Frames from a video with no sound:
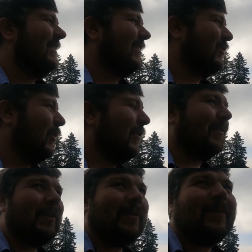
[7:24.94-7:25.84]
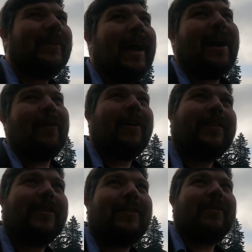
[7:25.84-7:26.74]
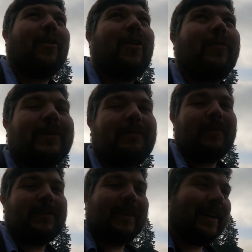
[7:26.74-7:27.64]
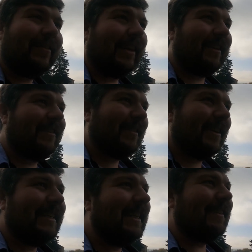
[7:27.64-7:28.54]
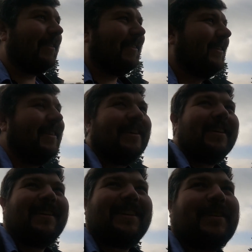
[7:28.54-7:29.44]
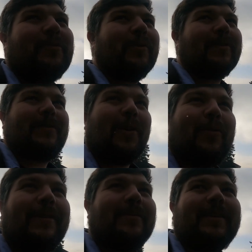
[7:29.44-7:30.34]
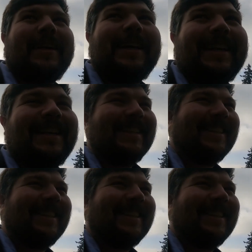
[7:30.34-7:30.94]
or showing me how under or overexposed I am. Like, just a needle. It works totally fine.